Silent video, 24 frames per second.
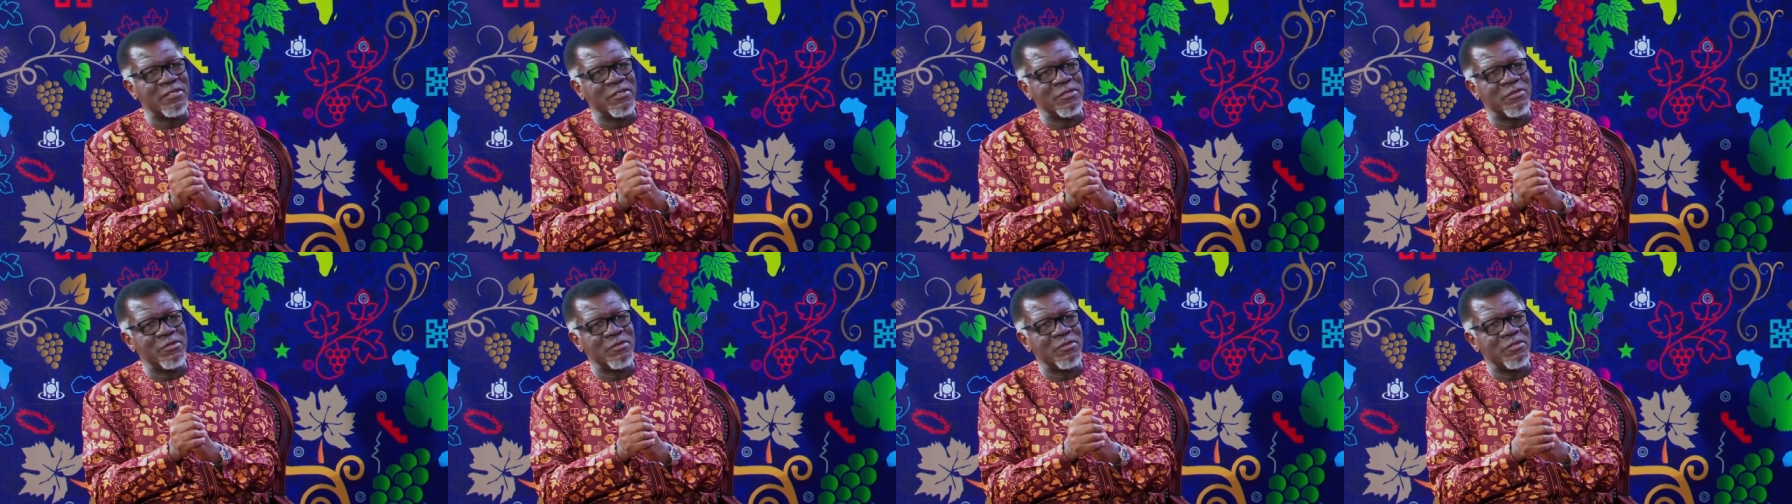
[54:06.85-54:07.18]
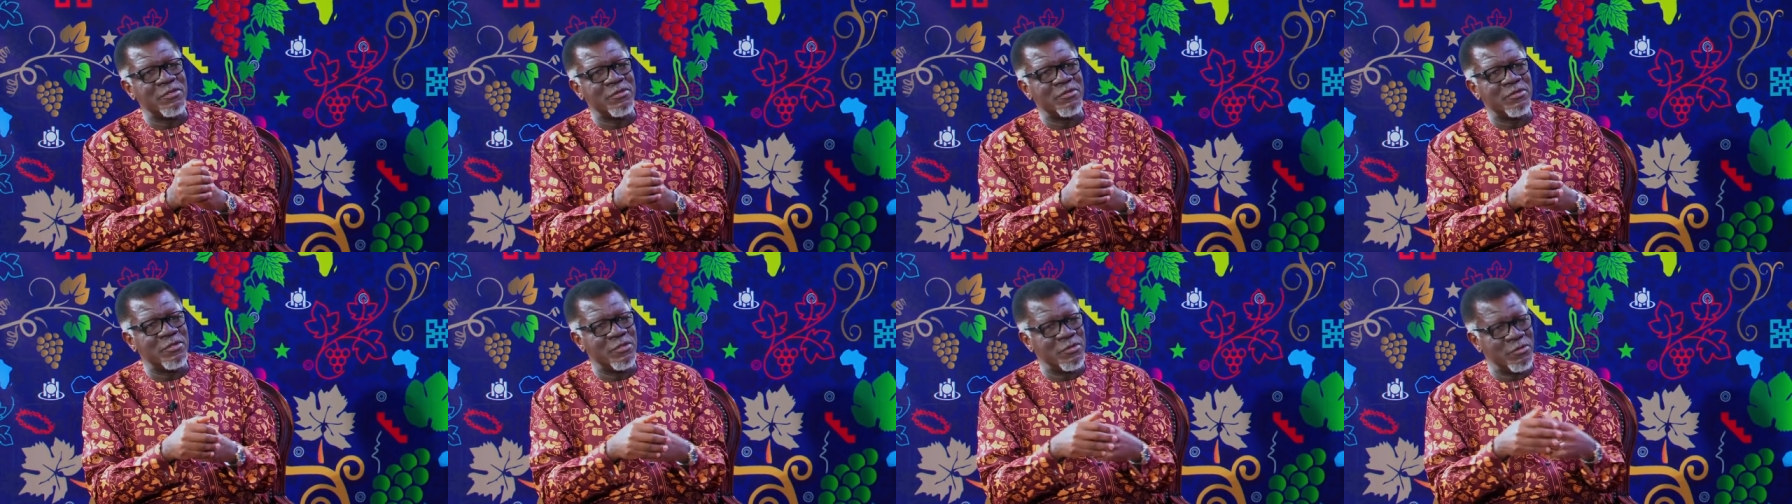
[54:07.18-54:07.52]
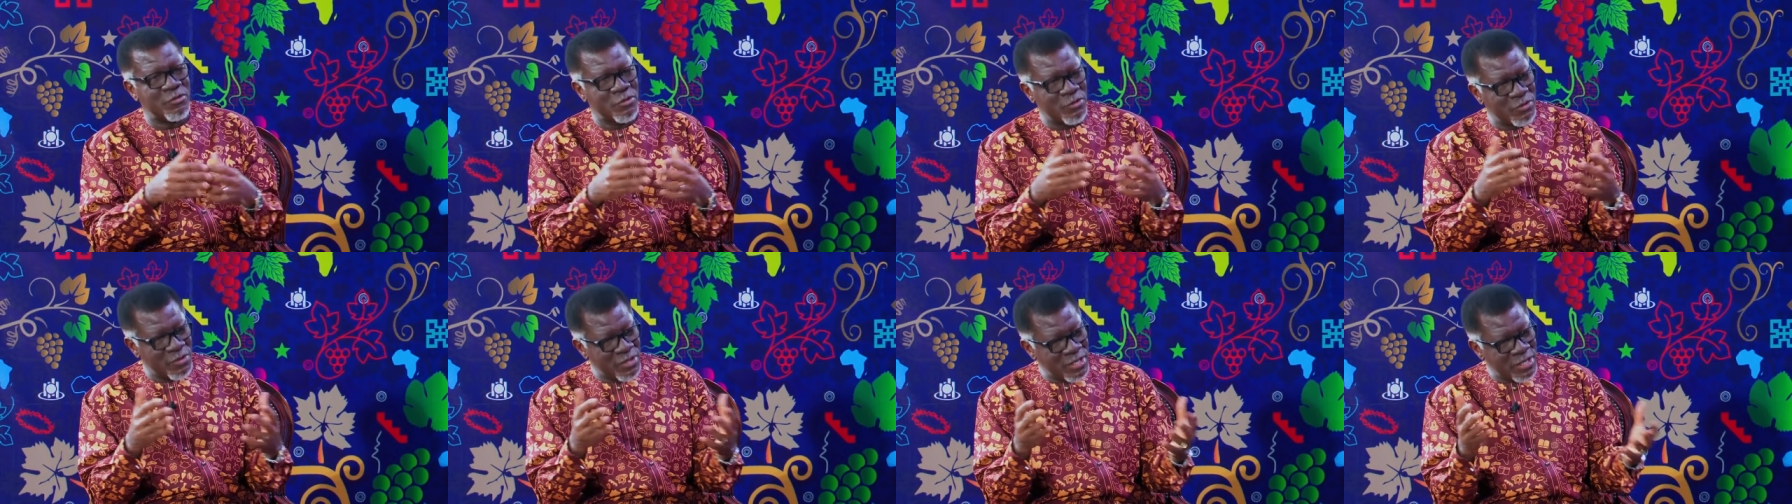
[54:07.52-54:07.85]

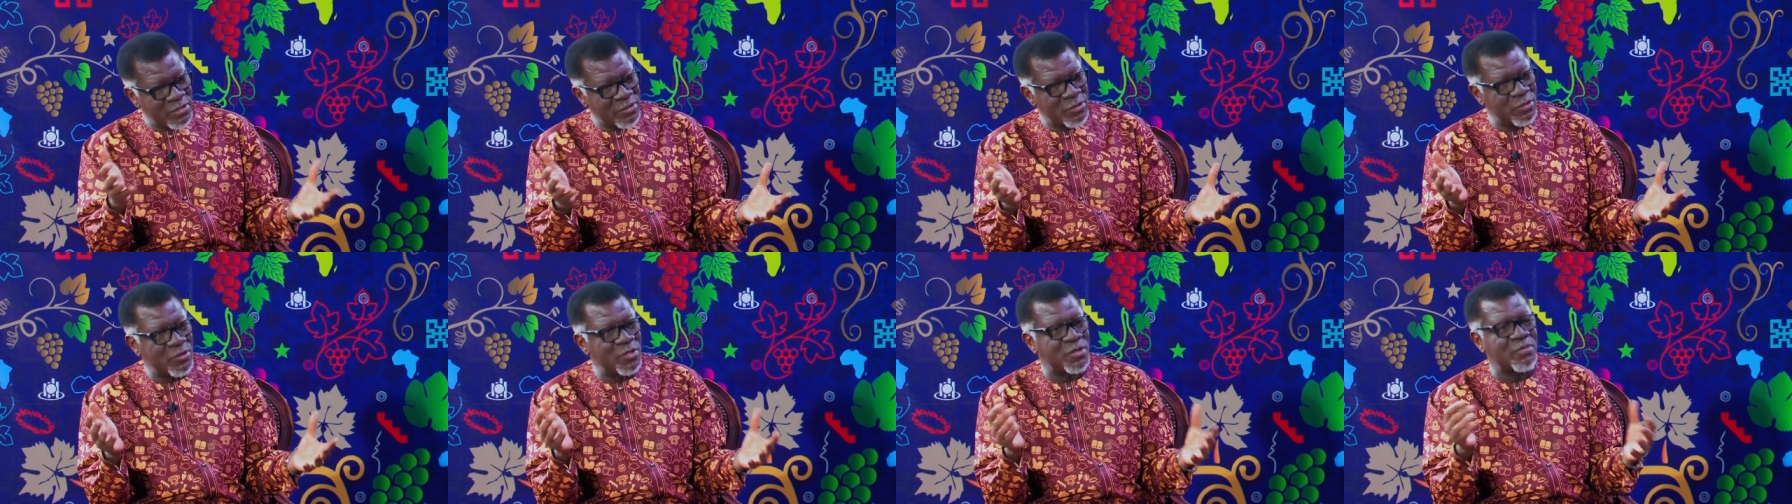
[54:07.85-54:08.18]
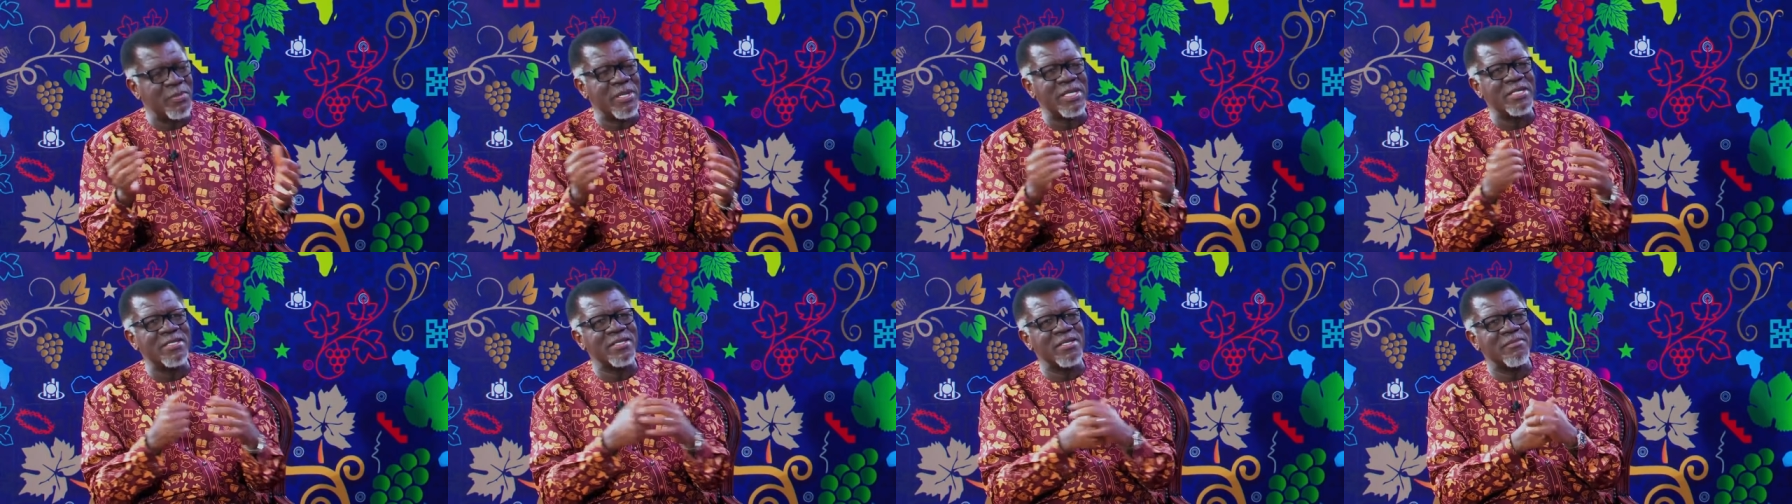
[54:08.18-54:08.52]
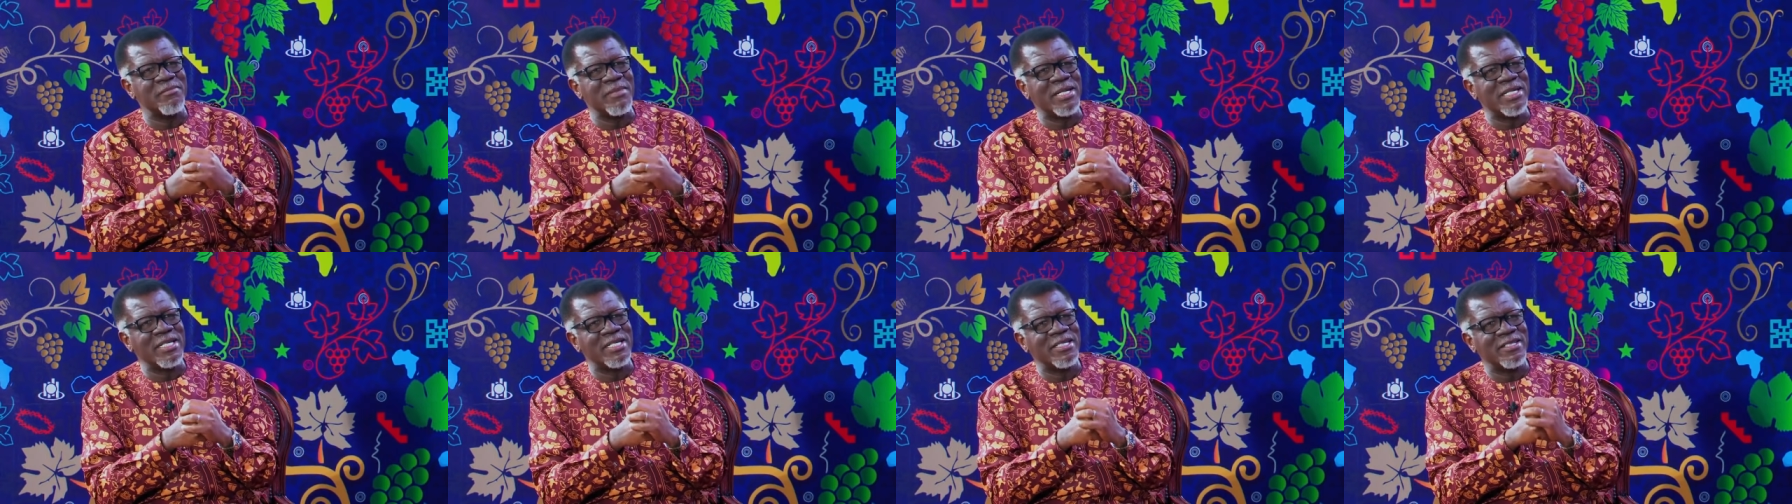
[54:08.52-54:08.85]
You need to spend
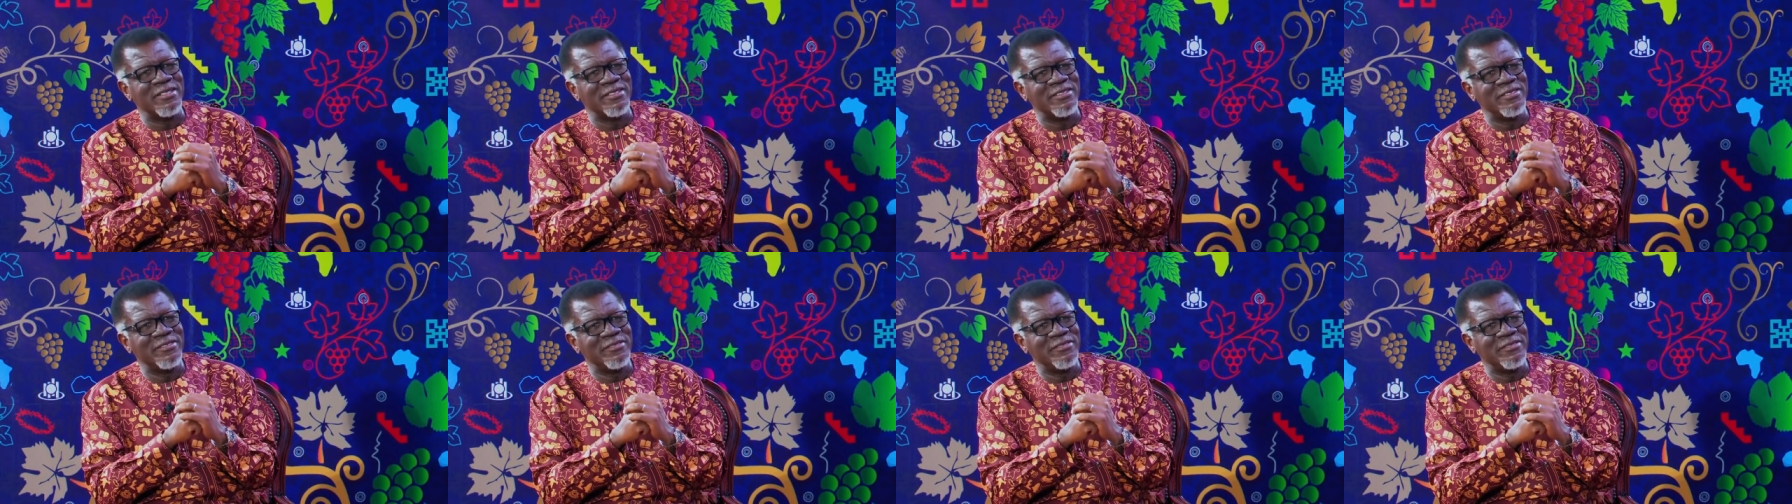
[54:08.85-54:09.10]
some money.